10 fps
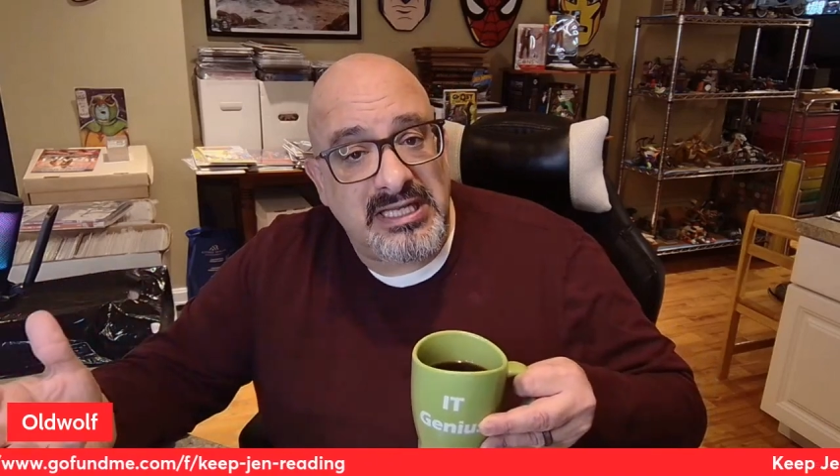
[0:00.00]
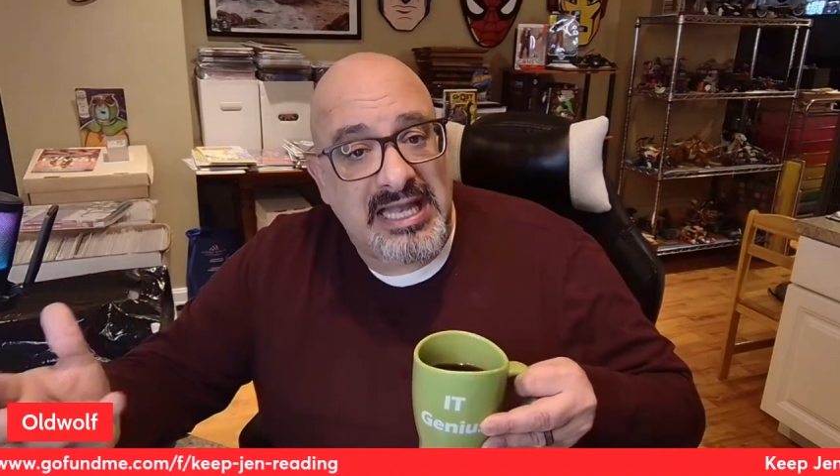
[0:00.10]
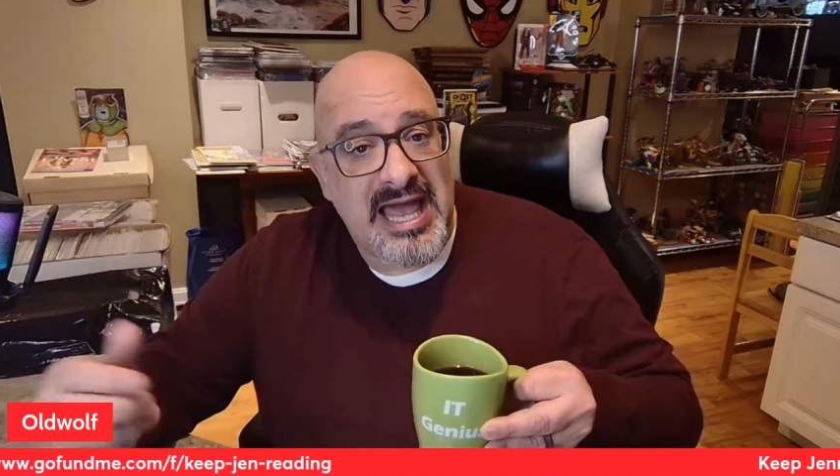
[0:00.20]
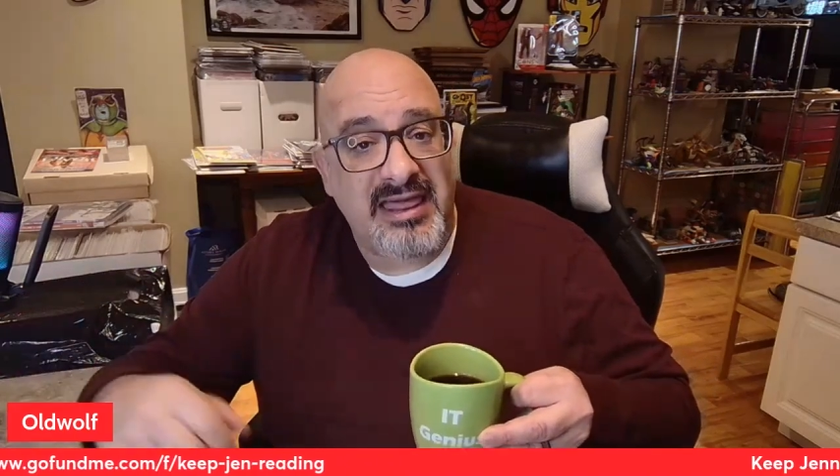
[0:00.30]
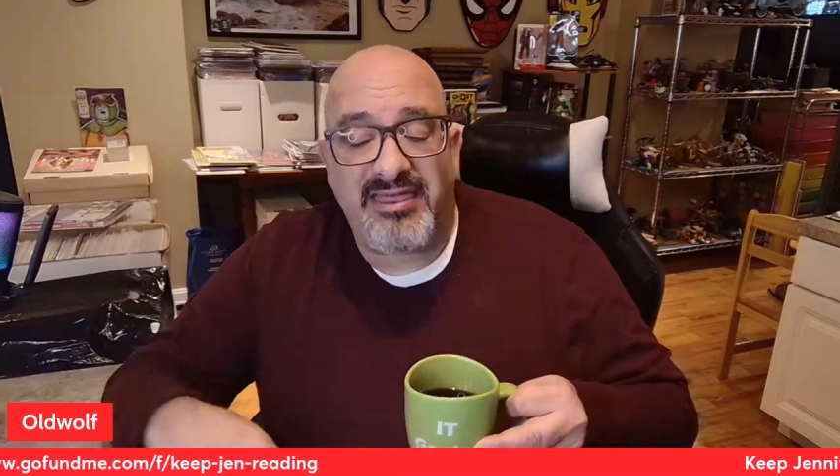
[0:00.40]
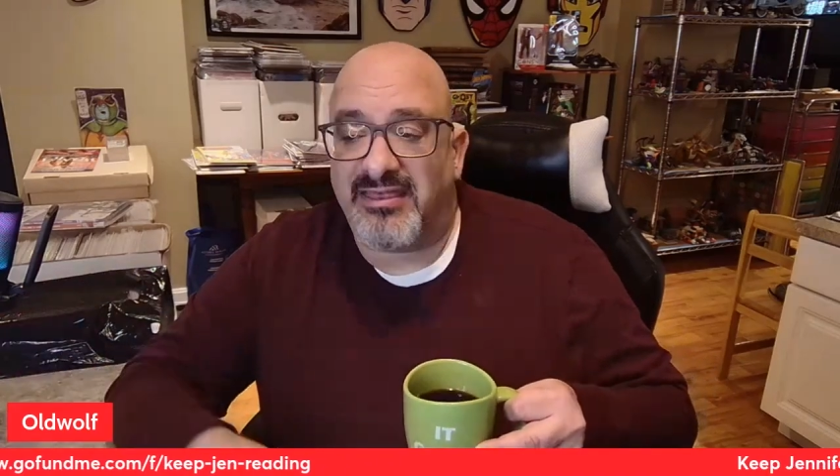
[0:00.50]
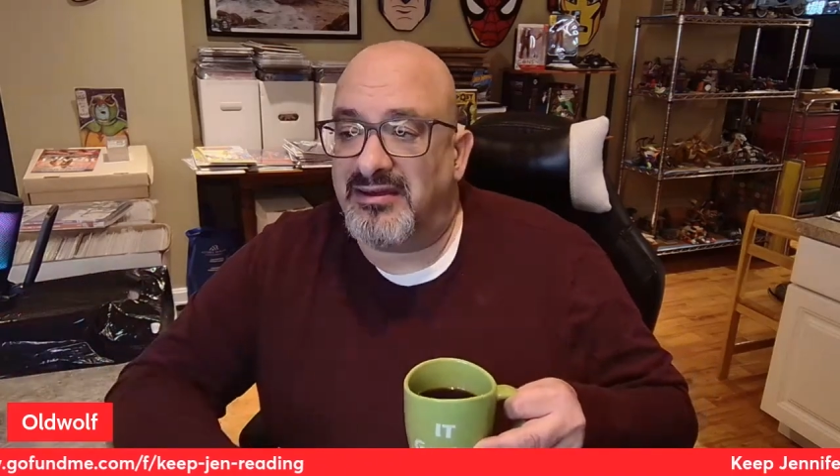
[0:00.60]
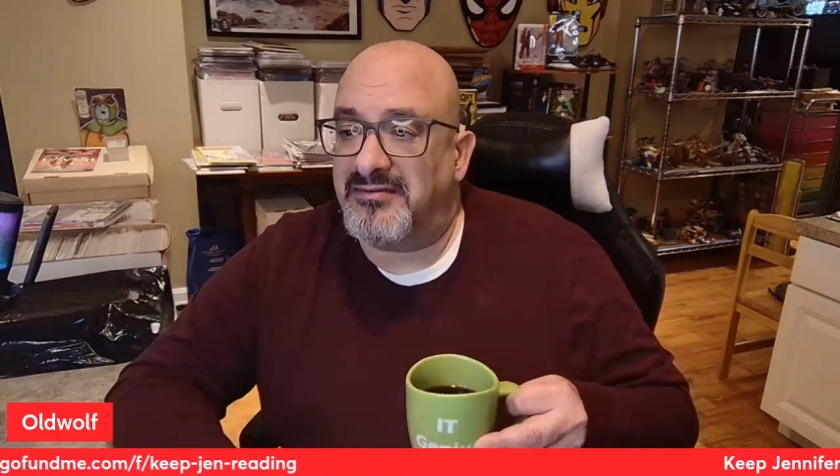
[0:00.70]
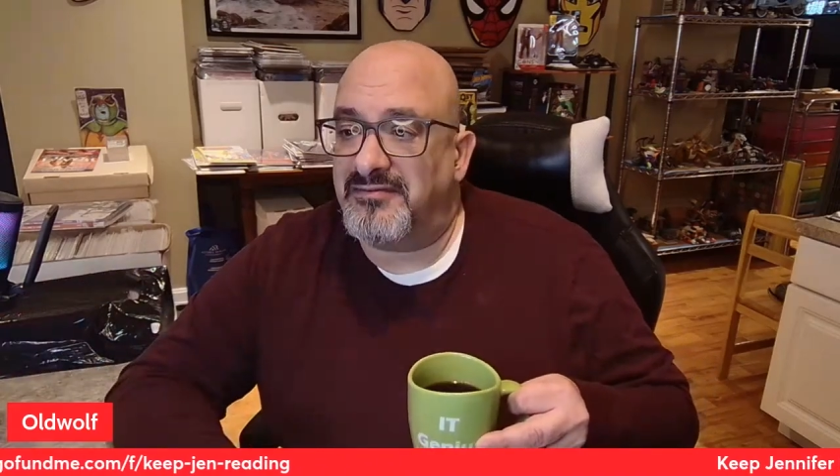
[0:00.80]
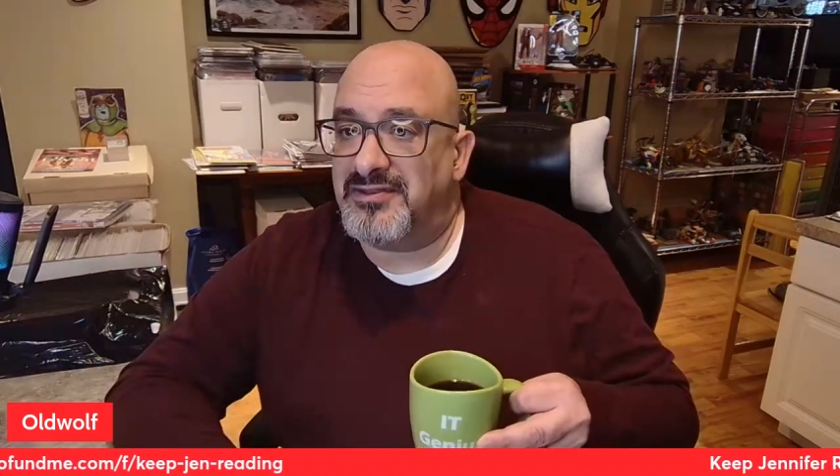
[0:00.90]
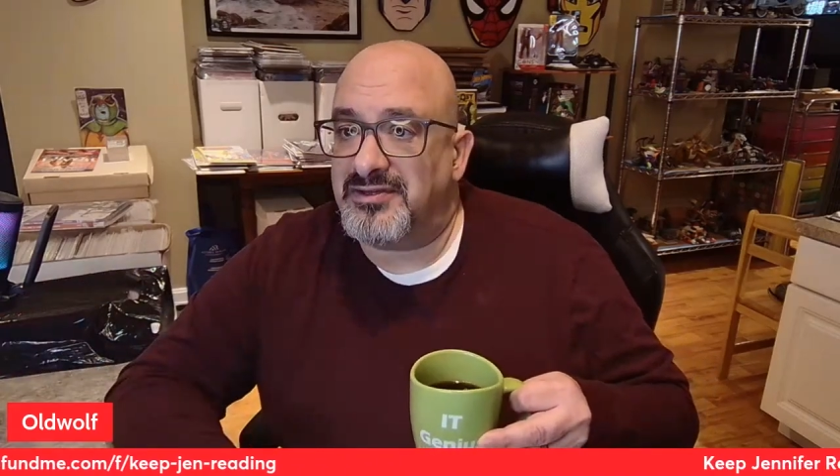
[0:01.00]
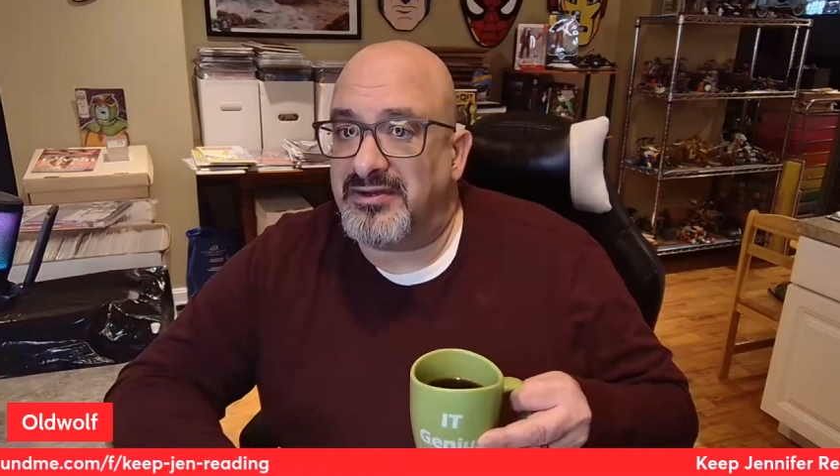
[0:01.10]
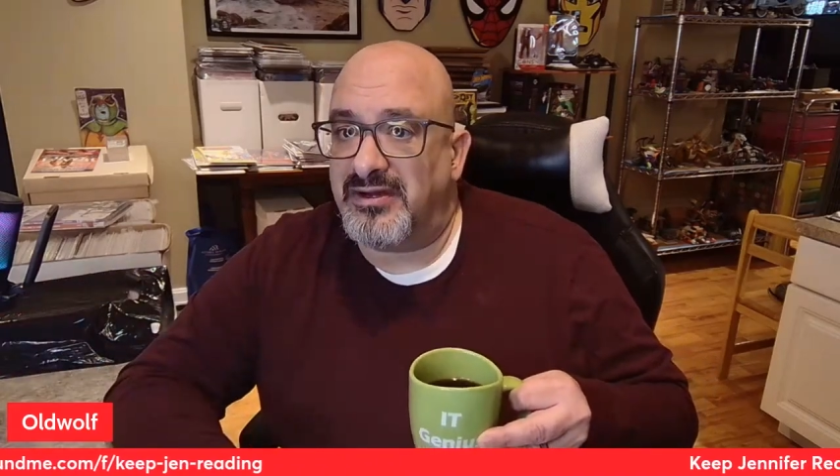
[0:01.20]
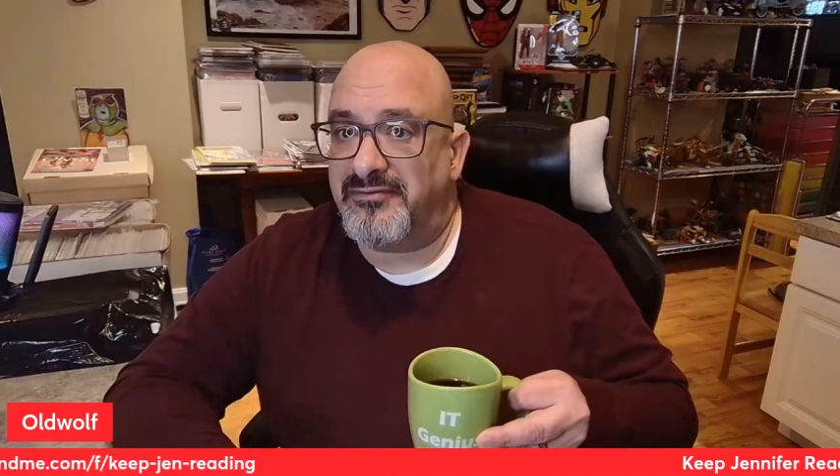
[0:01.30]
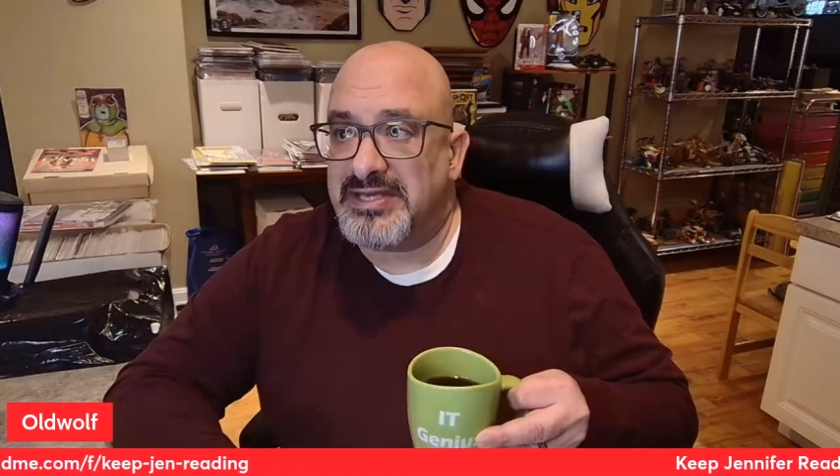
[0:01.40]
length of the
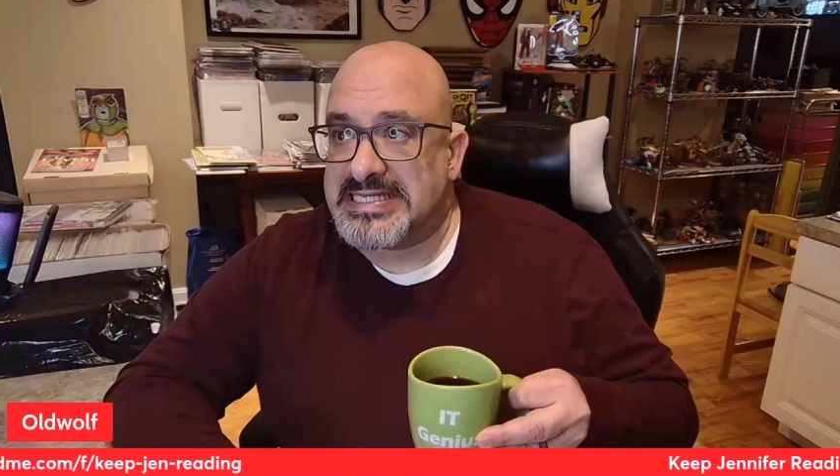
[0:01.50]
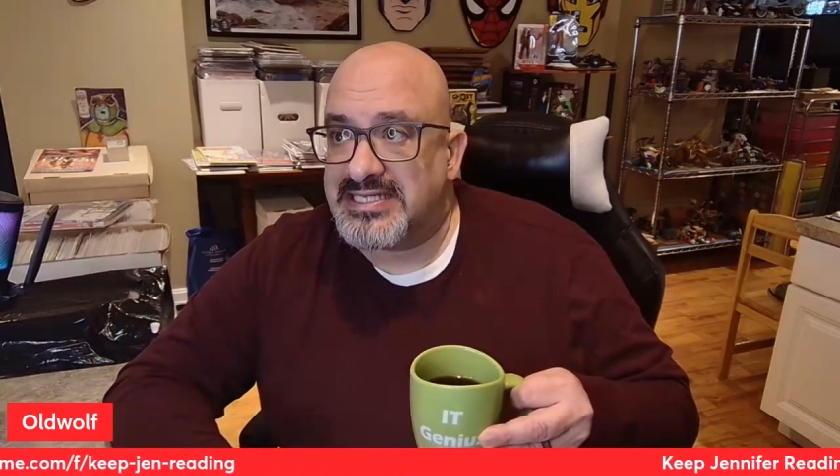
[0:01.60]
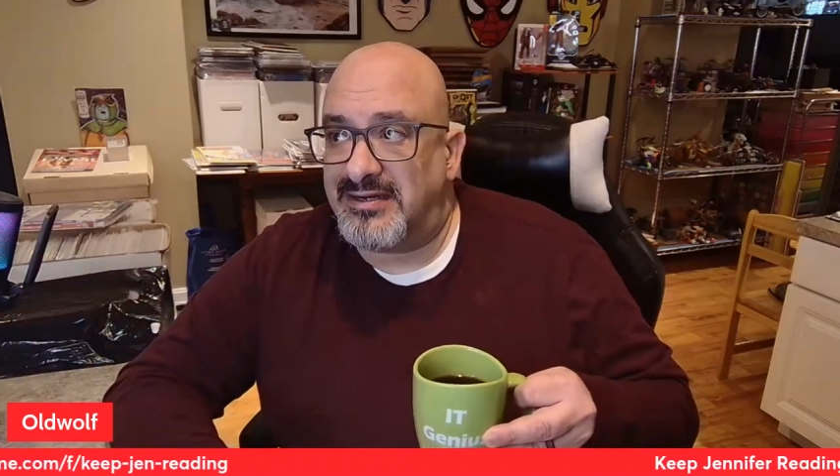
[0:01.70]
it.